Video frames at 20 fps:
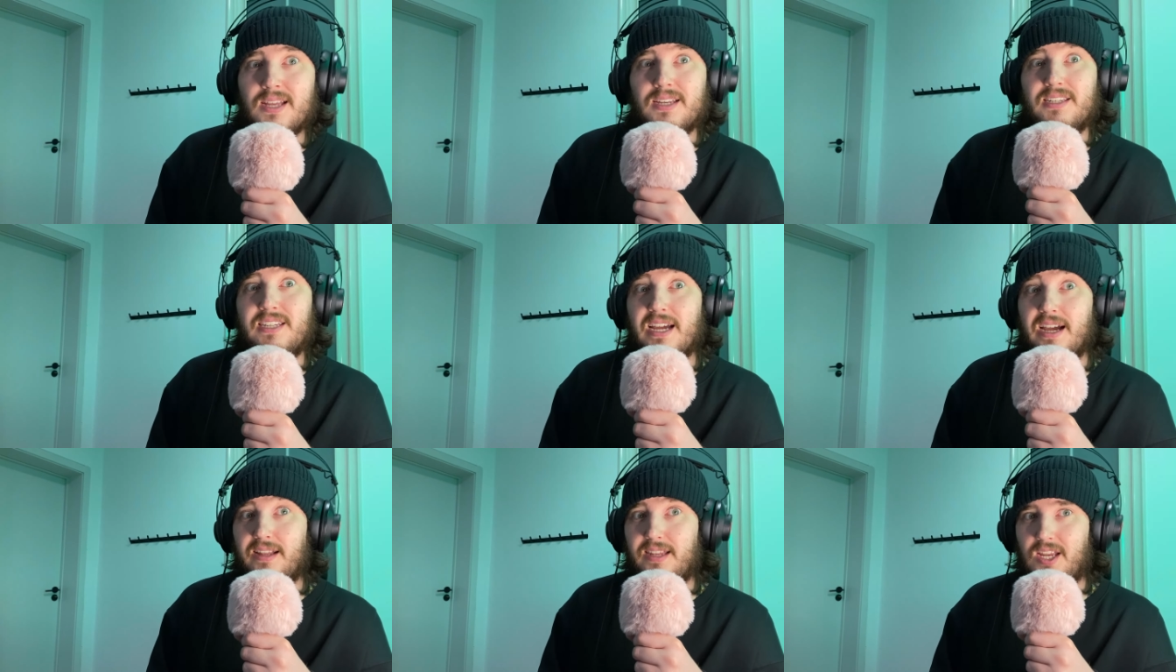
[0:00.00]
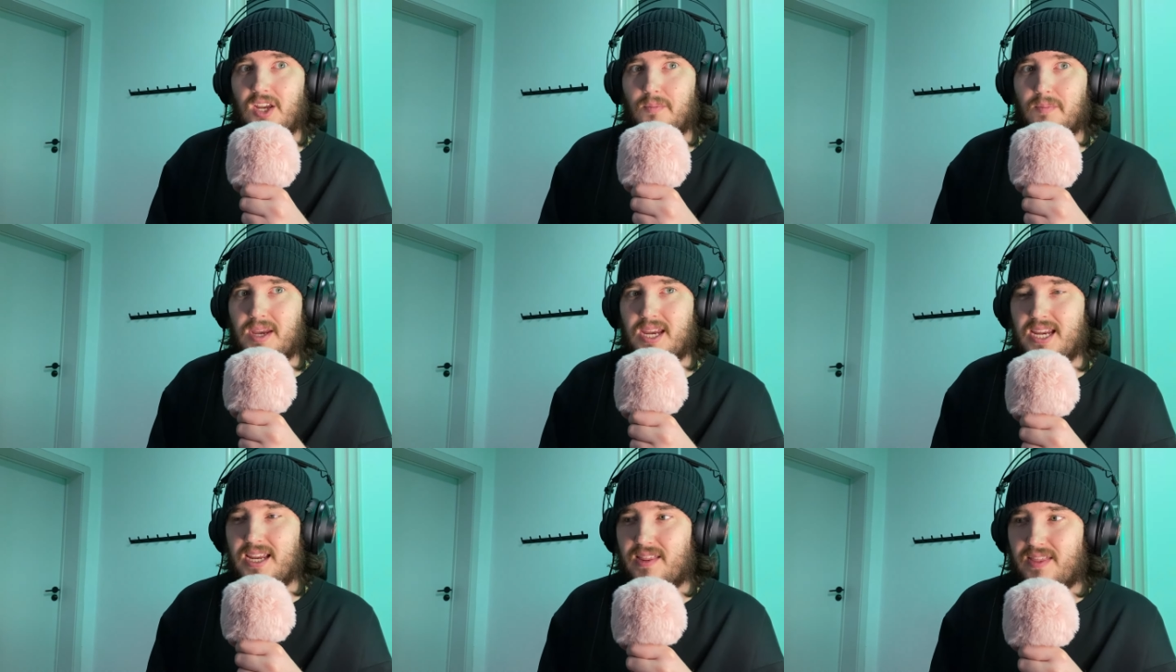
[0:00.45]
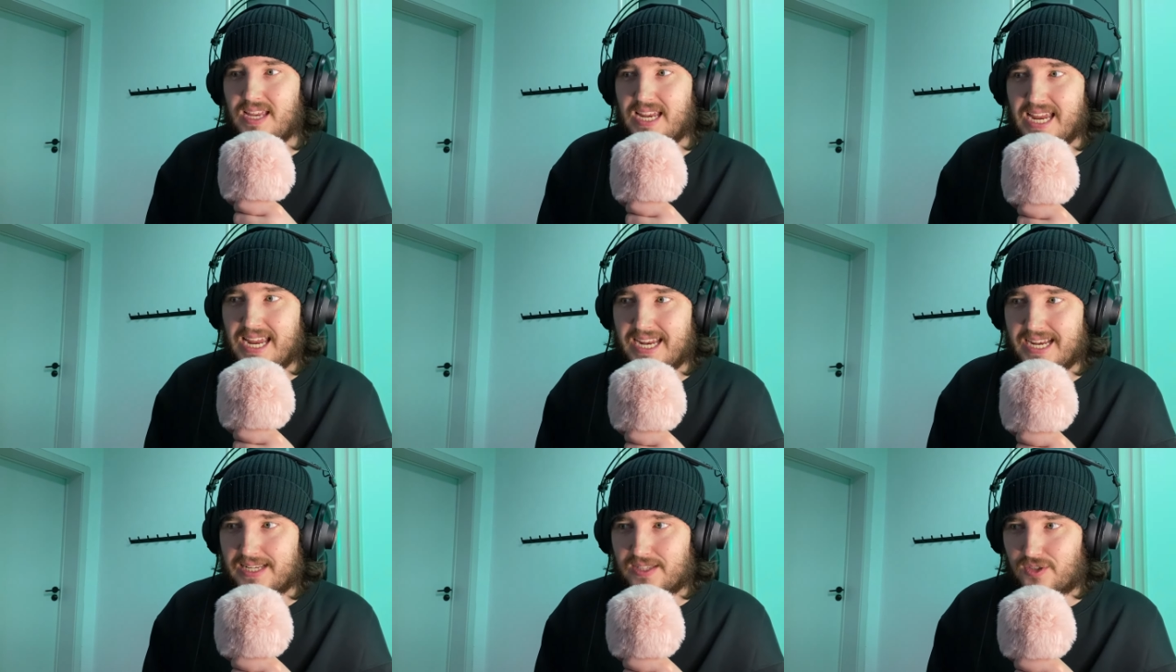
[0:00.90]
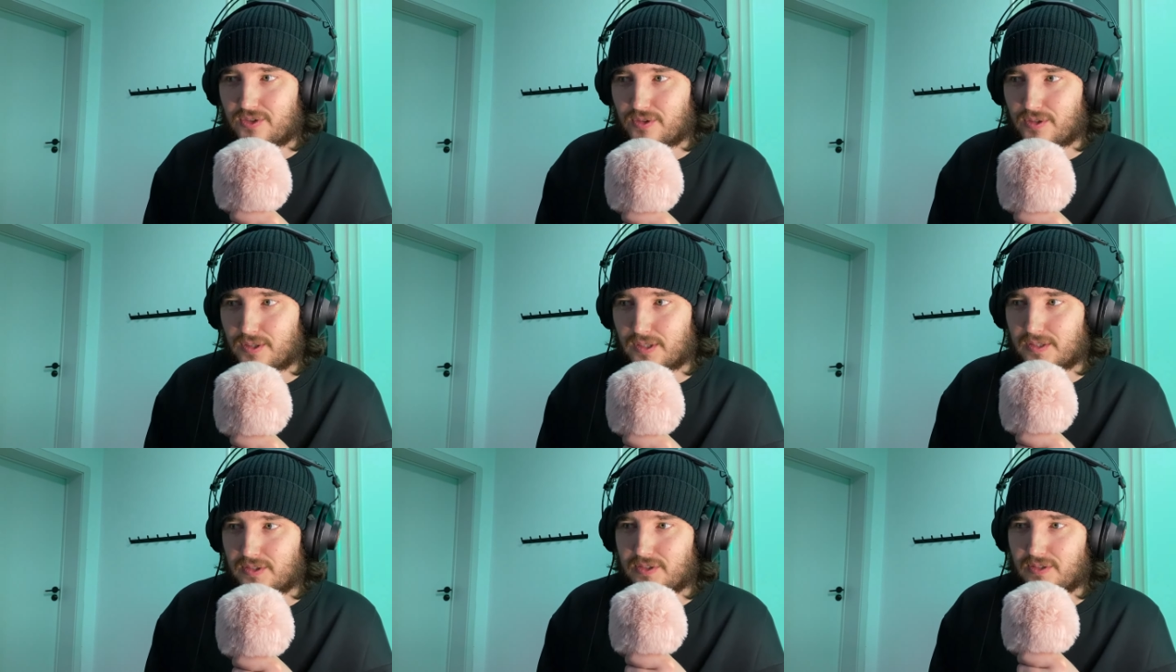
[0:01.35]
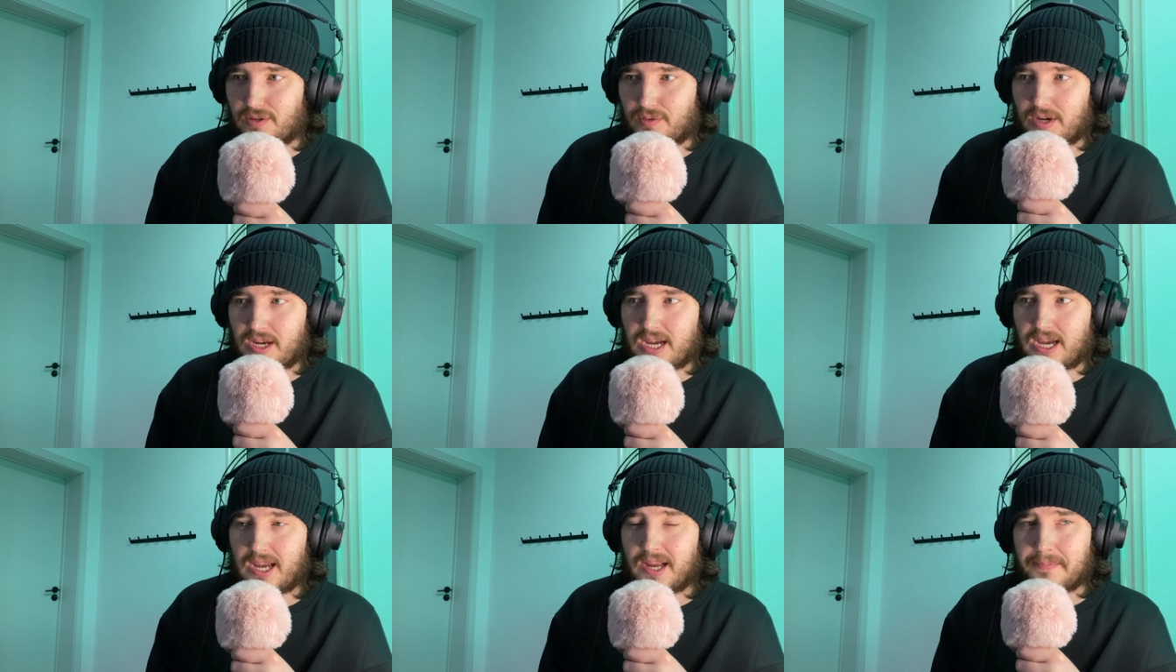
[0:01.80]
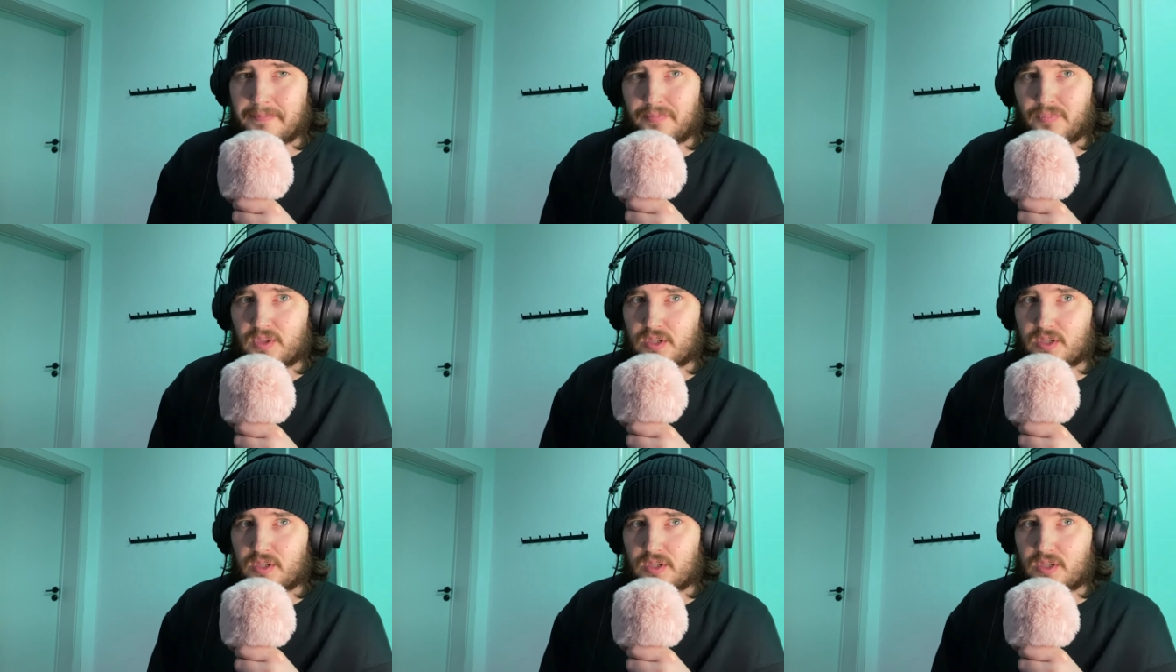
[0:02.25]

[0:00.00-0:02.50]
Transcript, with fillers: telling me the answers, okay?